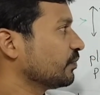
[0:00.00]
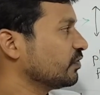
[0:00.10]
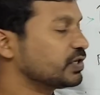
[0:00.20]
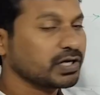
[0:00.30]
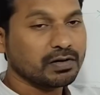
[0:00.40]

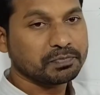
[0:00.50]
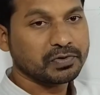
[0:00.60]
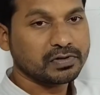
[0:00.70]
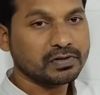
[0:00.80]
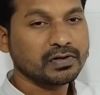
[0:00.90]
Which
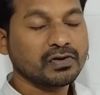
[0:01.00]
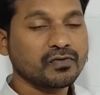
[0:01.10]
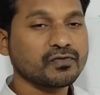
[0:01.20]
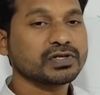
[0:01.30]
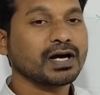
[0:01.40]
compound?
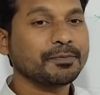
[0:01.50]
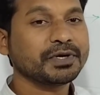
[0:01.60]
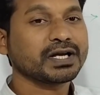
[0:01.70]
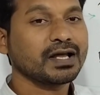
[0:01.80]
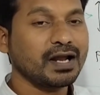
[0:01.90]
Whose
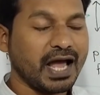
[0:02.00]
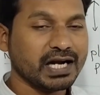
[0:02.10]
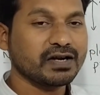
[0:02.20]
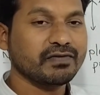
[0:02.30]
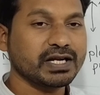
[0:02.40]
optical
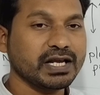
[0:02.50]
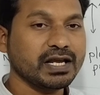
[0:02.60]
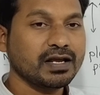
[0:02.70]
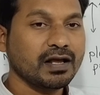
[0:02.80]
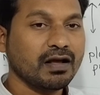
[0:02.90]

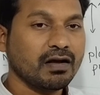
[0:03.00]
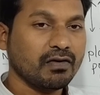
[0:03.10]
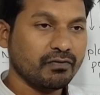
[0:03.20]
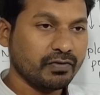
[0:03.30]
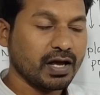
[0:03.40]
activity
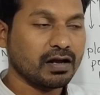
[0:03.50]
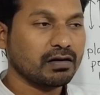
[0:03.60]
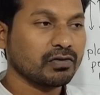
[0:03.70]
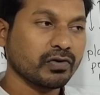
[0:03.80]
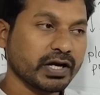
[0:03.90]
we
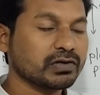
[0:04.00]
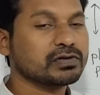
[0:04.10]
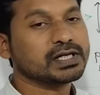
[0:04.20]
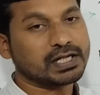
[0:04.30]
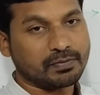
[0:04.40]
are going to
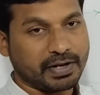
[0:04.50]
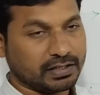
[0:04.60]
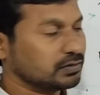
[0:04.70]
determine.